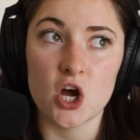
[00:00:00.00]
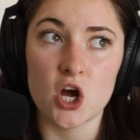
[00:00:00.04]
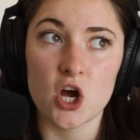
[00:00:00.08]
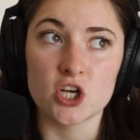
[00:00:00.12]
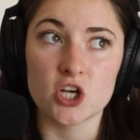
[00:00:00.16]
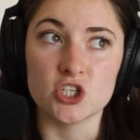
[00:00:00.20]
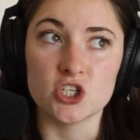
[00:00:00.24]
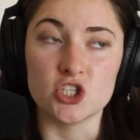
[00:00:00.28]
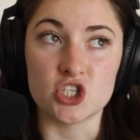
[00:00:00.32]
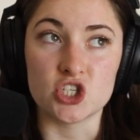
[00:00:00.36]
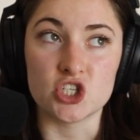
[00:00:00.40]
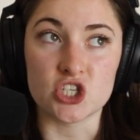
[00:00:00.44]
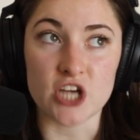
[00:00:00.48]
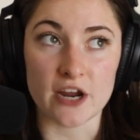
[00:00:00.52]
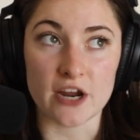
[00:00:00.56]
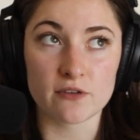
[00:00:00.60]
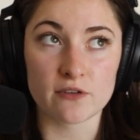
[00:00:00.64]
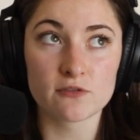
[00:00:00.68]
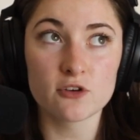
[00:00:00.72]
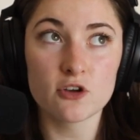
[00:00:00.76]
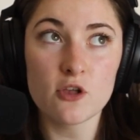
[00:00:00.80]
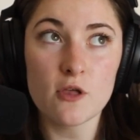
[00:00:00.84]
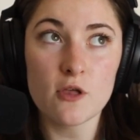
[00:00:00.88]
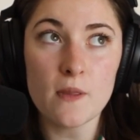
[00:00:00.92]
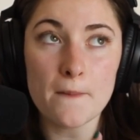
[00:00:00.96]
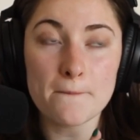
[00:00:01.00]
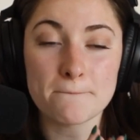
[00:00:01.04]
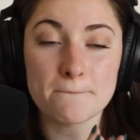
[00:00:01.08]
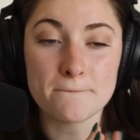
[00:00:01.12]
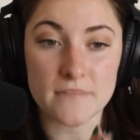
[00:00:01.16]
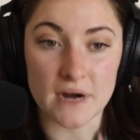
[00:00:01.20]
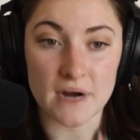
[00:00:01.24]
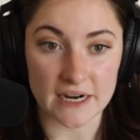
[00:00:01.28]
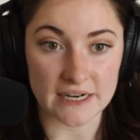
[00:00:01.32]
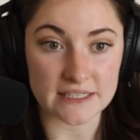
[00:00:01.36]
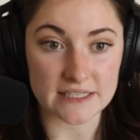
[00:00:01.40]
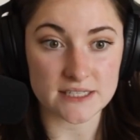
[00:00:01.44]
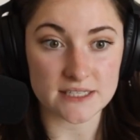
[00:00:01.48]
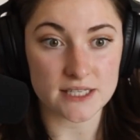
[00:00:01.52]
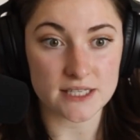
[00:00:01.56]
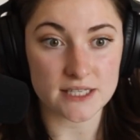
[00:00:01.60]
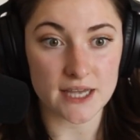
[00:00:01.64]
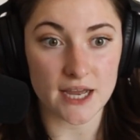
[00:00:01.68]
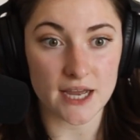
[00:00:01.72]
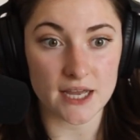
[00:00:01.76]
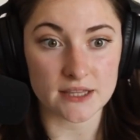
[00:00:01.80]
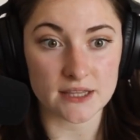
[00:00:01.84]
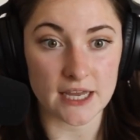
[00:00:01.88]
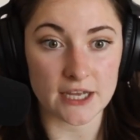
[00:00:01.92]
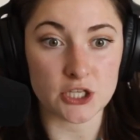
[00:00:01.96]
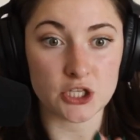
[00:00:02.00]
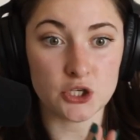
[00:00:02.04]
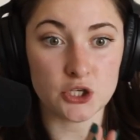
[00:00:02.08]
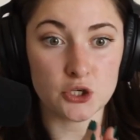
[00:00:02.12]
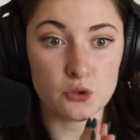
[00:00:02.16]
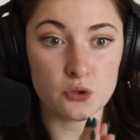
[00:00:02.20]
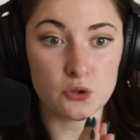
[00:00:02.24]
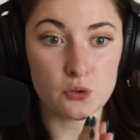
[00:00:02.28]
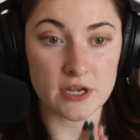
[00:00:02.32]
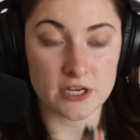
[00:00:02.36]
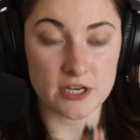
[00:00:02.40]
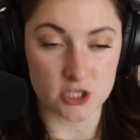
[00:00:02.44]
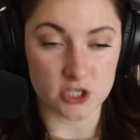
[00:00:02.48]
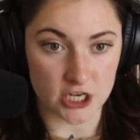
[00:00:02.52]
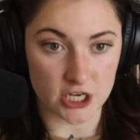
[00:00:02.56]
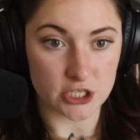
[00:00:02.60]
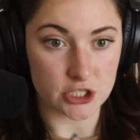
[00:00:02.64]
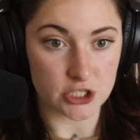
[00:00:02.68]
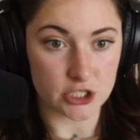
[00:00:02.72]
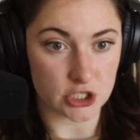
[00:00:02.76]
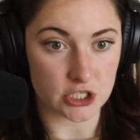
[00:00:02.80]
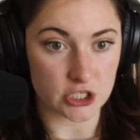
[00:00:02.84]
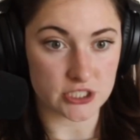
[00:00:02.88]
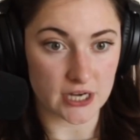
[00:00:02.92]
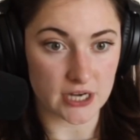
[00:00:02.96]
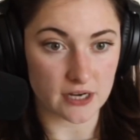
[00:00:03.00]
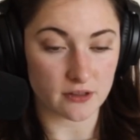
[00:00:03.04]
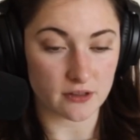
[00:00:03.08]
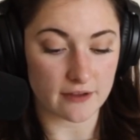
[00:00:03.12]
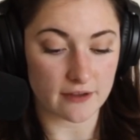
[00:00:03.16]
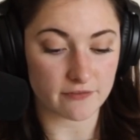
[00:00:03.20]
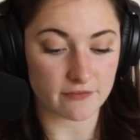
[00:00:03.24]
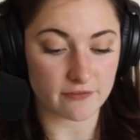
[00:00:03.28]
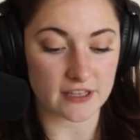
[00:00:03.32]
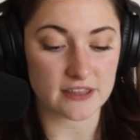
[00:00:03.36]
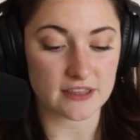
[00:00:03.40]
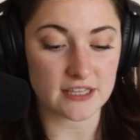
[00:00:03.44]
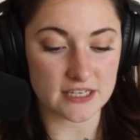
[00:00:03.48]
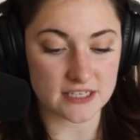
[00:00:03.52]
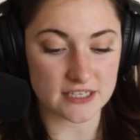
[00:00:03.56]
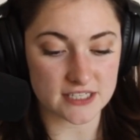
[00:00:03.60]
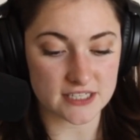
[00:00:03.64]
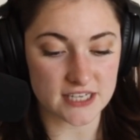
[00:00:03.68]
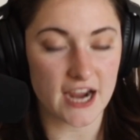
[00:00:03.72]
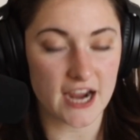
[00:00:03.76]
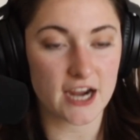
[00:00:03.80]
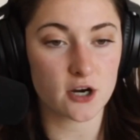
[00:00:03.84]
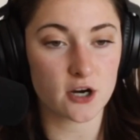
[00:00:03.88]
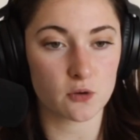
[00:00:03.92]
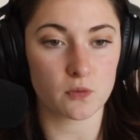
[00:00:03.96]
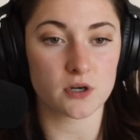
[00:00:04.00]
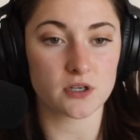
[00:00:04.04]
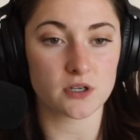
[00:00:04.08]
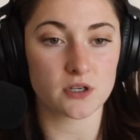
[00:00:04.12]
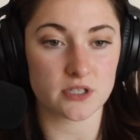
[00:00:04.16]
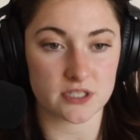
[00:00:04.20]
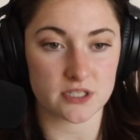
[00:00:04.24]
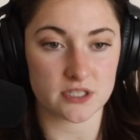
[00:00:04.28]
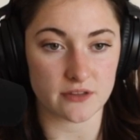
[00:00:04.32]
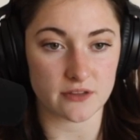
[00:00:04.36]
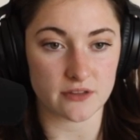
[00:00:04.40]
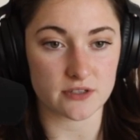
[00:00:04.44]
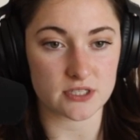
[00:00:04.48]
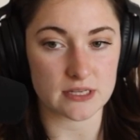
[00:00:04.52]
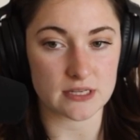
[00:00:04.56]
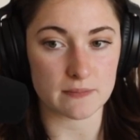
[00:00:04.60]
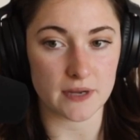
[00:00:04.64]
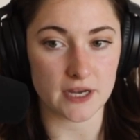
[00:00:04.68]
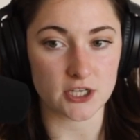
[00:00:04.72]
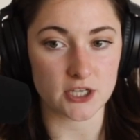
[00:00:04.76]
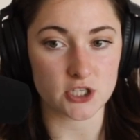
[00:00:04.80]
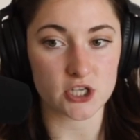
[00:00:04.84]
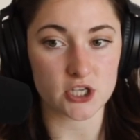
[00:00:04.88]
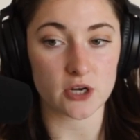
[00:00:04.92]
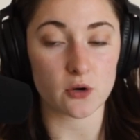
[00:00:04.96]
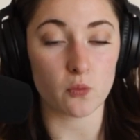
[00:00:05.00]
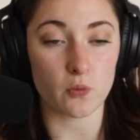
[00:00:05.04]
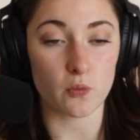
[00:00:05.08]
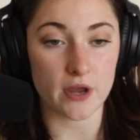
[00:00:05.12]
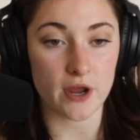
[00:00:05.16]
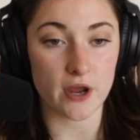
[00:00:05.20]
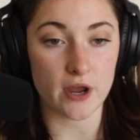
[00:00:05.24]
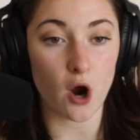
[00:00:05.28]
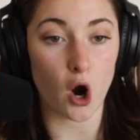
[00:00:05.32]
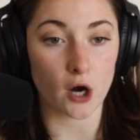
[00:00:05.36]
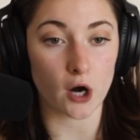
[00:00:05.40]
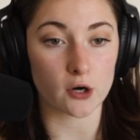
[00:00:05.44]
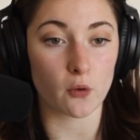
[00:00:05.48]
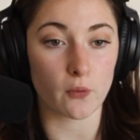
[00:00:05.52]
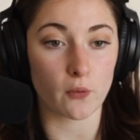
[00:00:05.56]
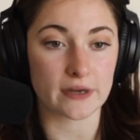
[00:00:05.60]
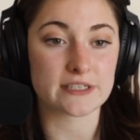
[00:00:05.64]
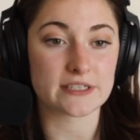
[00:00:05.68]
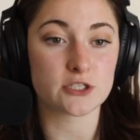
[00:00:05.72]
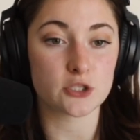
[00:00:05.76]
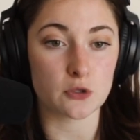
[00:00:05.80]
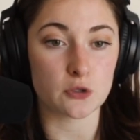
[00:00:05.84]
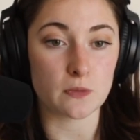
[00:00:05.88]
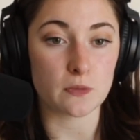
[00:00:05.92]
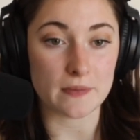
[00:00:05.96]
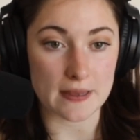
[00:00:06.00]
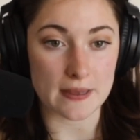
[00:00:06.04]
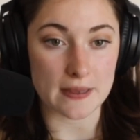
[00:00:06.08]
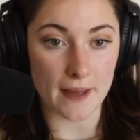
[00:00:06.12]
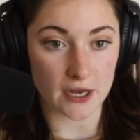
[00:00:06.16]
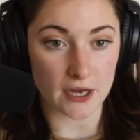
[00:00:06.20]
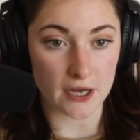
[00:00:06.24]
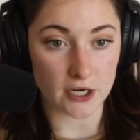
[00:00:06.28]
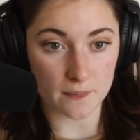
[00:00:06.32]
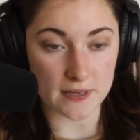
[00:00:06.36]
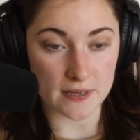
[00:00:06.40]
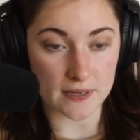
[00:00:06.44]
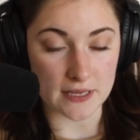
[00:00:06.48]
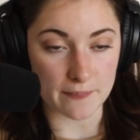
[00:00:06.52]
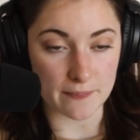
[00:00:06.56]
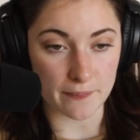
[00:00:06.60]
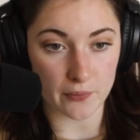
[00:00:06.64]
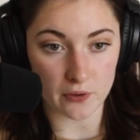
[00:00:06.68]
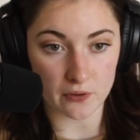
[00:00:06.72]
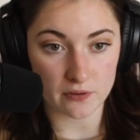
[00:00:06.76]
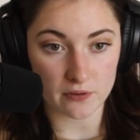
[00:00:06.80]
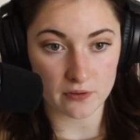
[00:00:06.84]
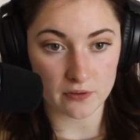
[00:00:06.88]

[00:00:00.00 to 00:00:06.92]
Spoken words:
general mindset that you can change your entire life. Like the entire world is on the same page. Like we are going to be better people.